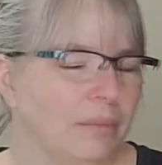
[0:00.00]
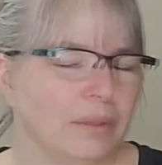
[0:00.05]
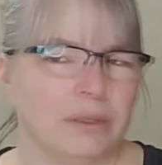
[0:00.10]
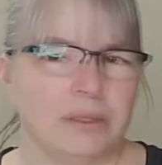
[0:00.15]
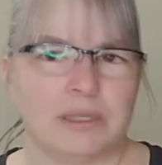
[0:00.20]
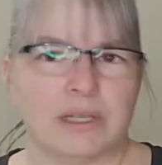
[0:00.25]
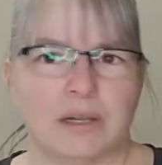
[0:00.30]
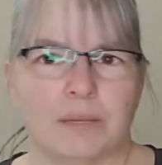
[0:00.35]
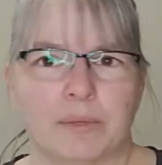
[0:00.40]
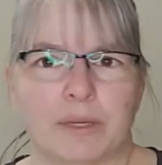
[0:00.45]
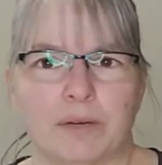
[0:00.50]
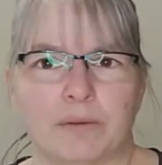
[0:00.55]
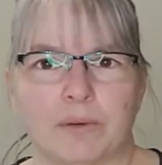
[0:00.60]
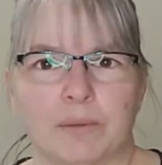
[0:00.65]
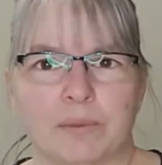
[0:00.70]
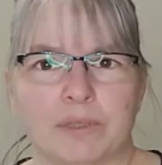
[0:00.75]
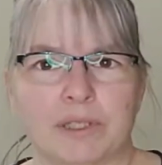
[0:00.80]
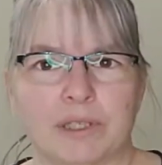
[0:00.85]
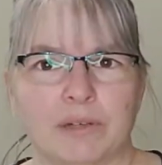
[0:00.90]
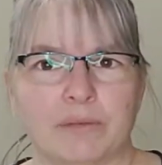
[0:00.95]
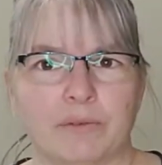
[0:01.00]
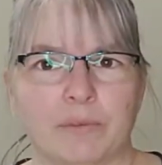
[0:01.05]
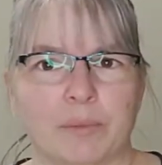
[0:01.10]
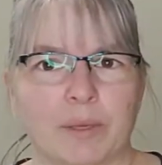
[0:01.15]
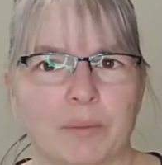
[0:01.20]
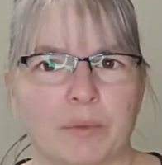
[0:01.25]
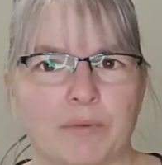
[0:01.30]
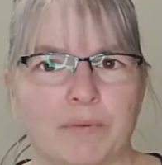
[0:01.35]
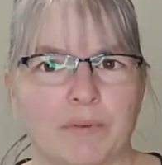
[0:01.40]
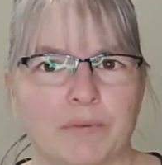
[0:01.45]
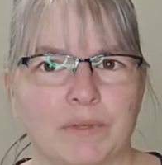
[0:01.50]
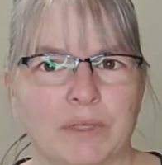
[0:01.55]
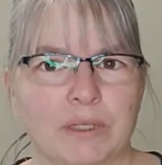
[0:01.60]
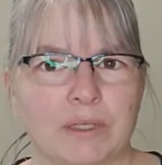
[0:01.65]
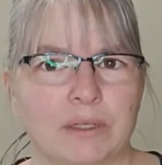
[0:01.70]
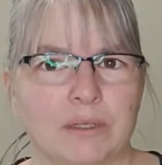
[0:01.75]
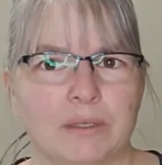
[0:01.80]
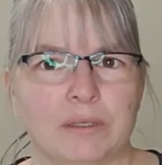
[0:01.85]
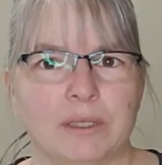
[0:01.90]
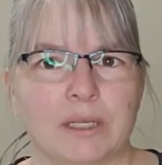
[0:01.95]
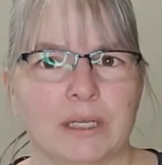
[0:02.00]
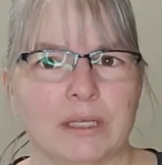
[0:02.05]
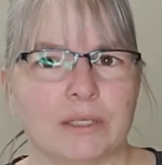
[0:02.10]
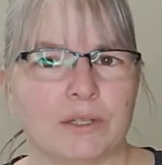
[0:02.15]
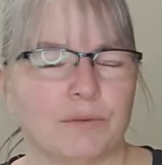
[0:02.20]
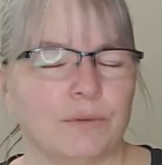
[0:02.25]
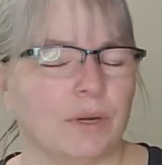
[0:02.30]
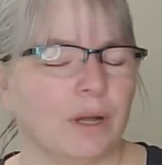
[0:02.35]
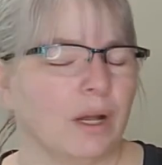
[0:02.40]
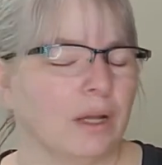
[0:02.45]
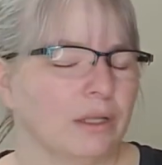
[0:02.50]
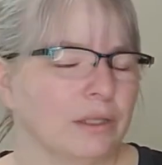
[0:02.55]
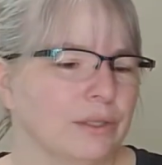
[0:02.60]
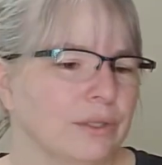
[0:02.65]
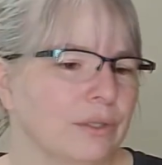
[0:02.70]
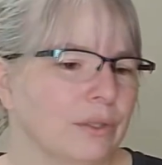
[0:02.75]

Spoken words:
You sell them at a rummage sale for maybe 50 cents to $1.